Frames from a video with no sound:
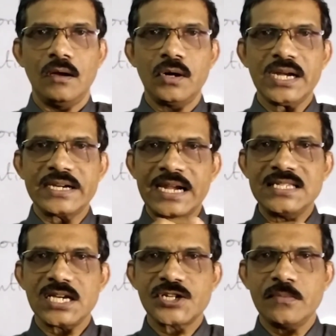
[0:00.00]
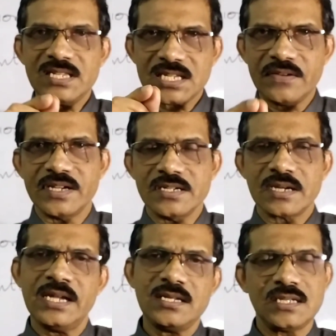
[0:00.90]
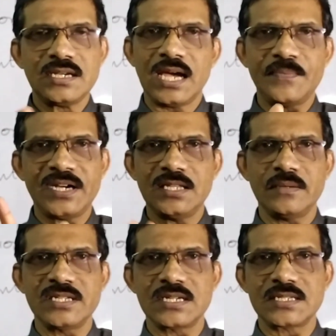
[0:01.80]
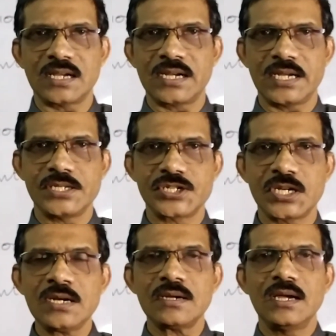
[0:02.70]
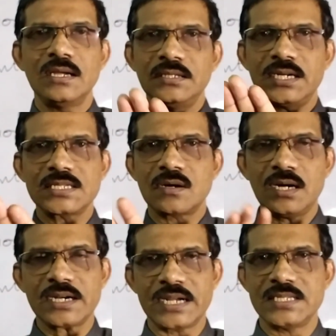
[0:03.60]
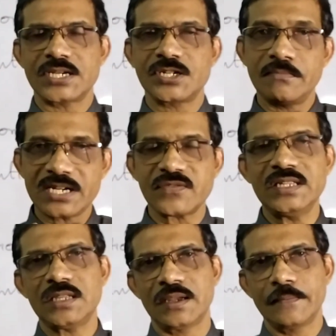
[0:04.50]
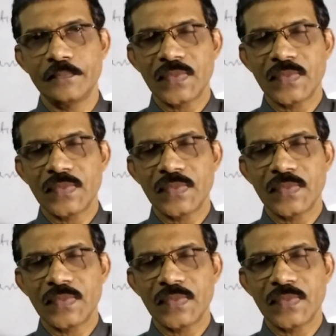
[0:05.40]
Okay, transaction means event. Anything happened in the business organization, that is called transaction. But one thing,